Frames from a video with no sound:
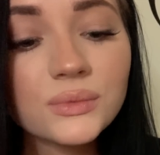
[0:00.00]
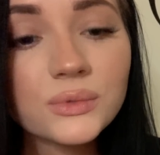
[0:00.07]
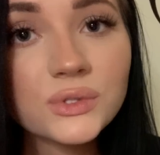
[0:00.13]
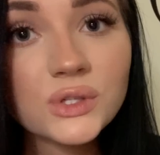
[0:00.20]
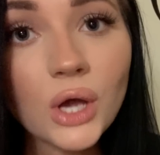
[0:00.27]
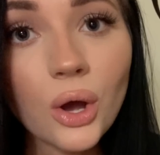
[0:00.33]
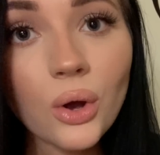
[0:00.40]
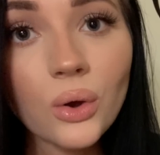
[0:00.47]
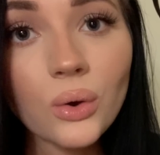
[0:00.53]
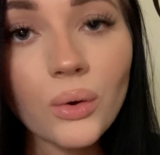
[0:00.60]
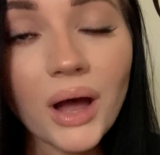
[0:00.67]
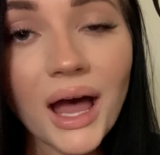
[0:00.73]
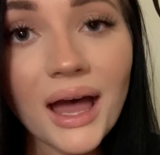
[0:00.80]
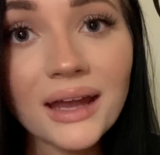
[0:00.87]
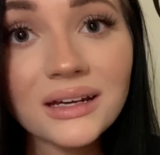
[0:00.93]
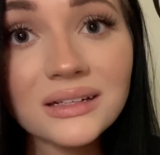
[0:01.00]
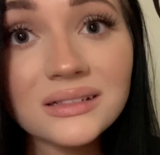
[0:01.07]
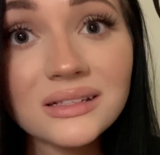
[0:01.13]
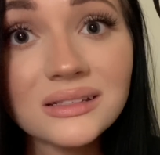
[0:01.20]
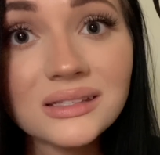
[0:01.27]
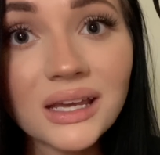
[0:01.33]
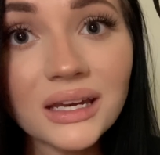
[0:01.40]
so I
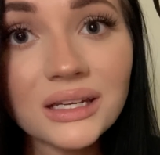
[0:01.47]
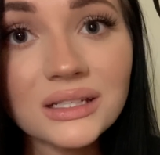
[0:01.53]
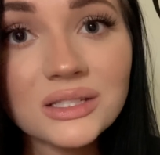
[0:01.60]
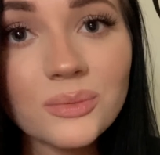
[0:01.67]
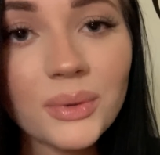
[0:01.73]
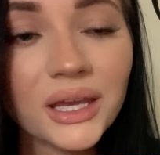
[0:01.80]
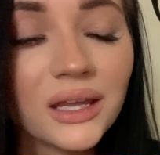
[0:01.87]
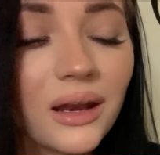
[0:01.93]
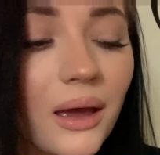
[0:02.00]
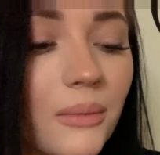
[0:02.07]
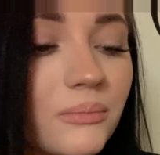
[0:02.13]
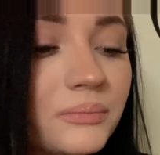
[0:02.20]
decided to pick it up.